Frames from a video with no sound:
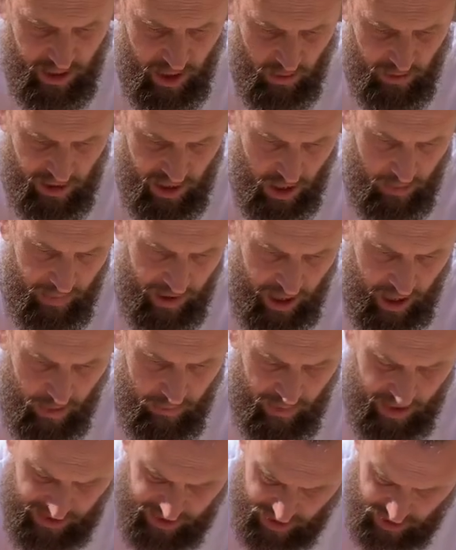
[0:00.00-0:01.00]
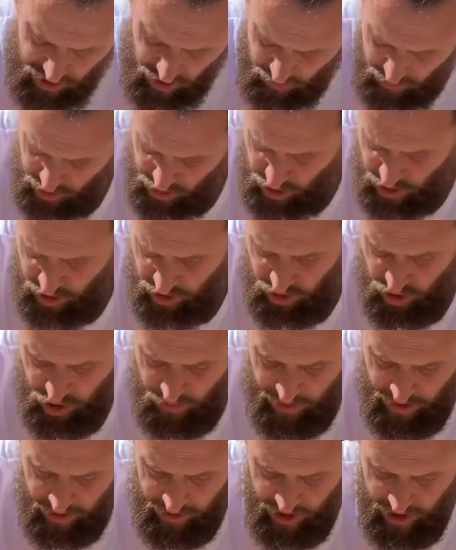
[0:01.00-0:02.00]
it's going to make a mess, there's not much I can do
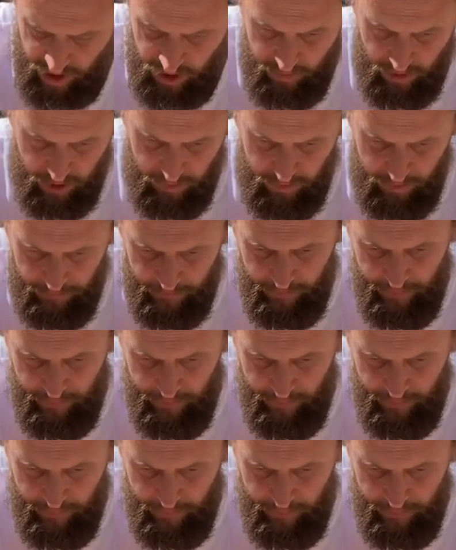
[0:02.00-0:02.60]
about that at the moment.